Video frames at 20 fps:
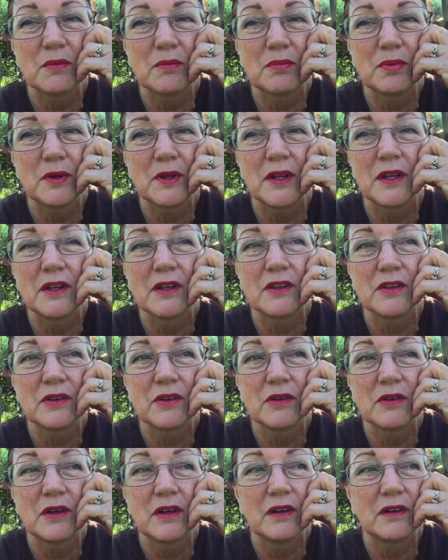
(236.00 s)
put
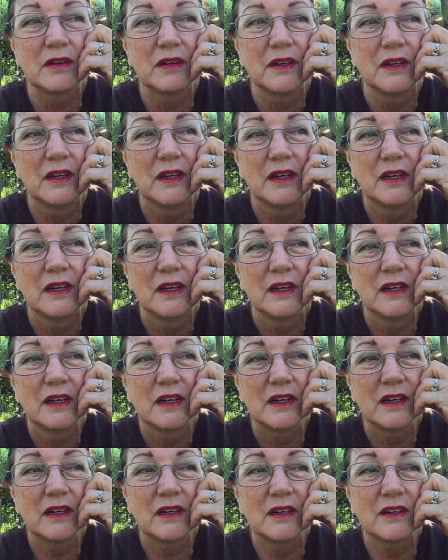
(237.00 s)
into a
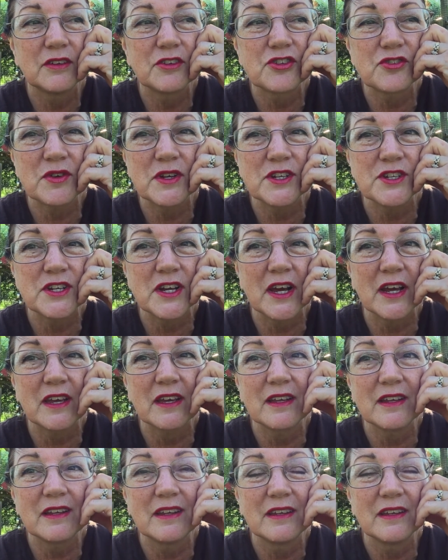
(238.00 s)

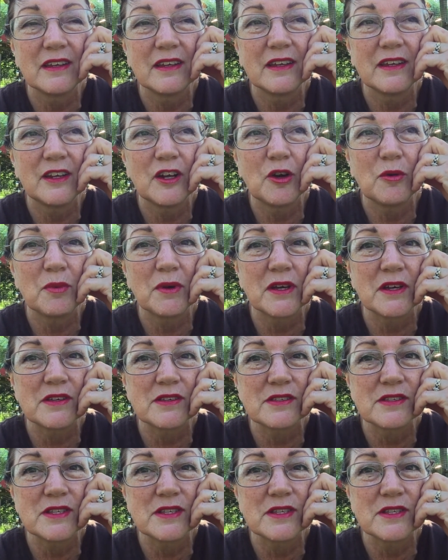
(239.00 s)
straitjacket, you know, because